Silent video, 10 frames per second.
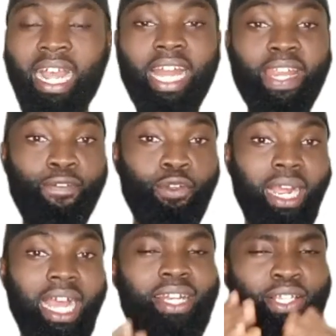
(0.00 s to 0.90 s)
and if you
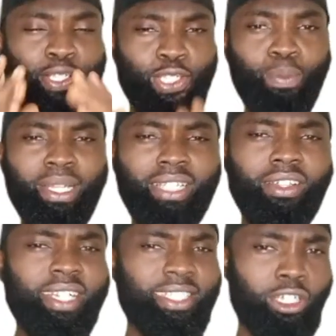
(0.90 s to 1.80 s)
can, submit it
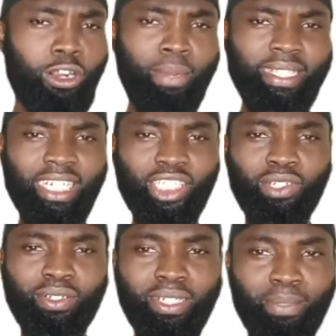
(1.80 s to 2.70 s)
on the comment
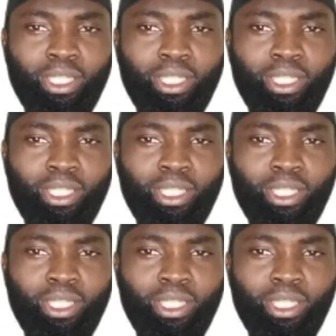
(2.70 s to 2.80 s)
section.